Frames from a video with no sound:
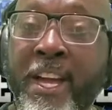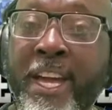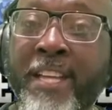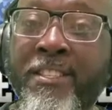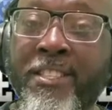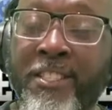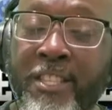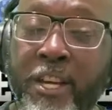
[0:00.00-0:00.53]

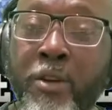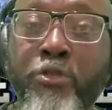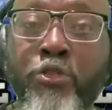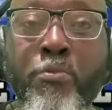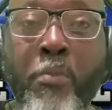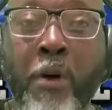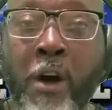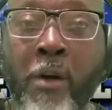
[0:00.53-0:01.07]
It's still
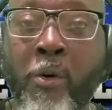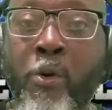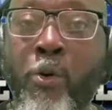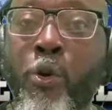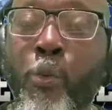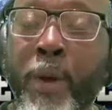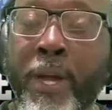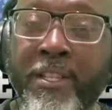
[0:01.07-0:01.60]

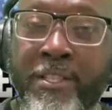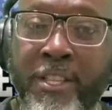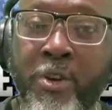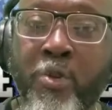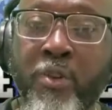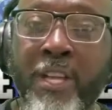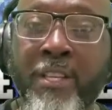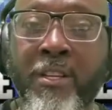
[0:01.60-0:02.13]
tomorrow. We can
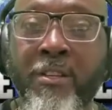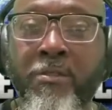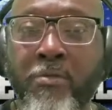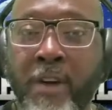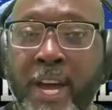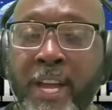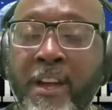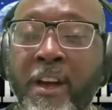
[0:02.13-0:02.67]
still get this
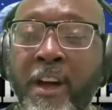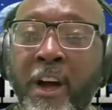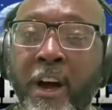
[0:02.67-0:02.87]
right.